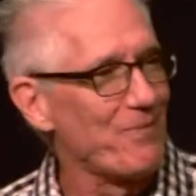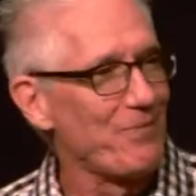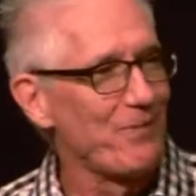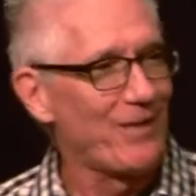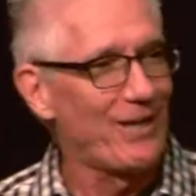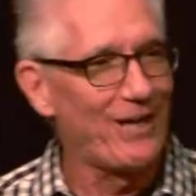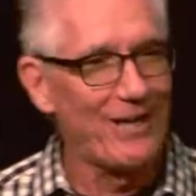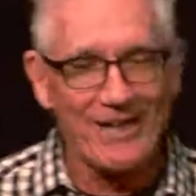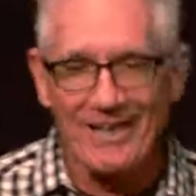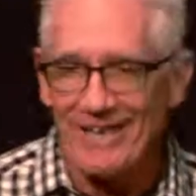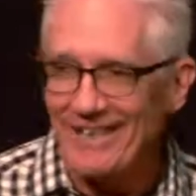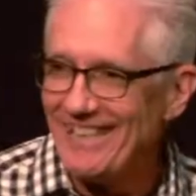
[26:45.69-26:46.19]

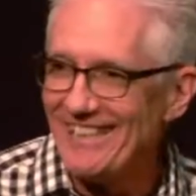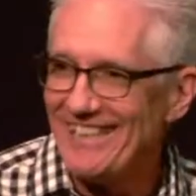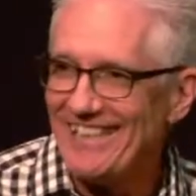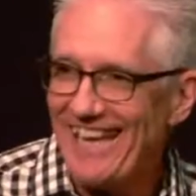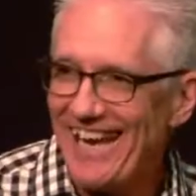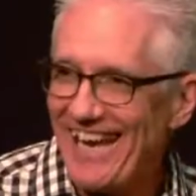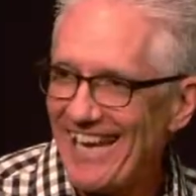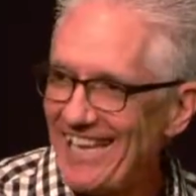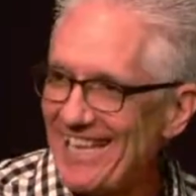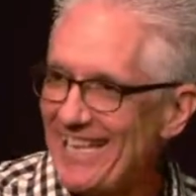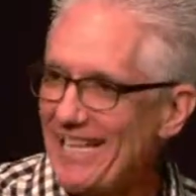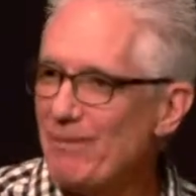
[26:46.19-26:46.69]
Uh,
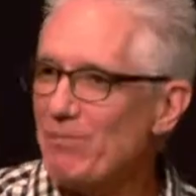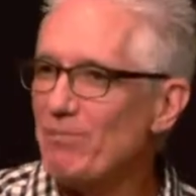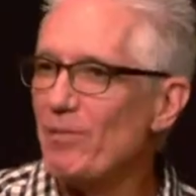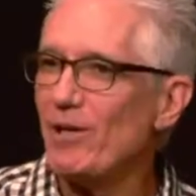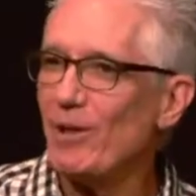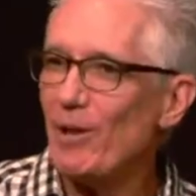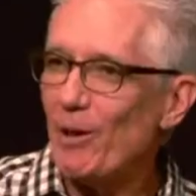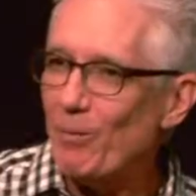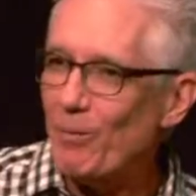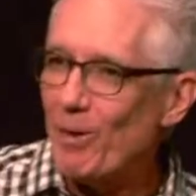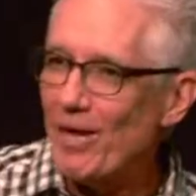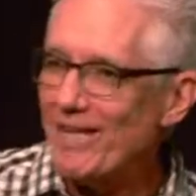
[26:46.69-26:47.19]
and he, you
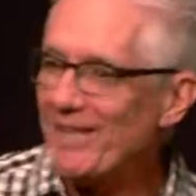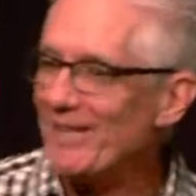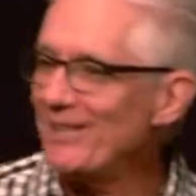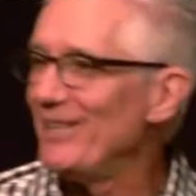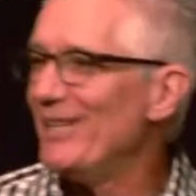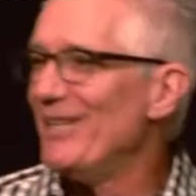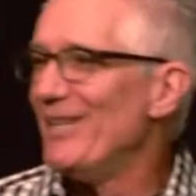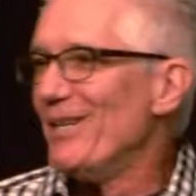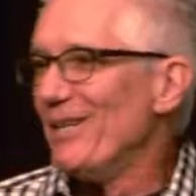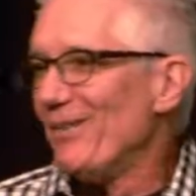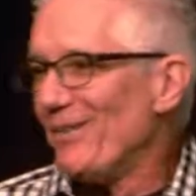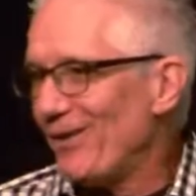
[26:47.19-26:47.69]
know, making,
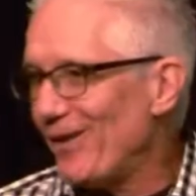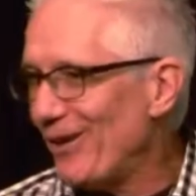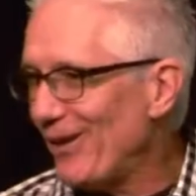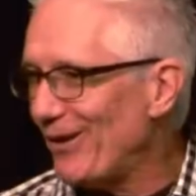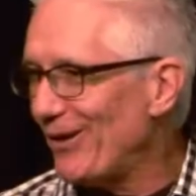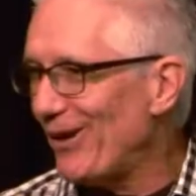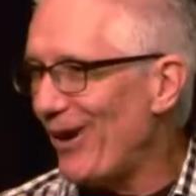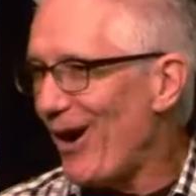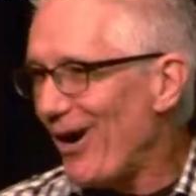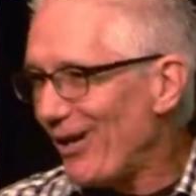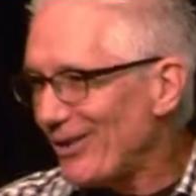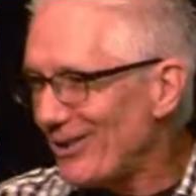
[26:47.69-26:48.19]
you know,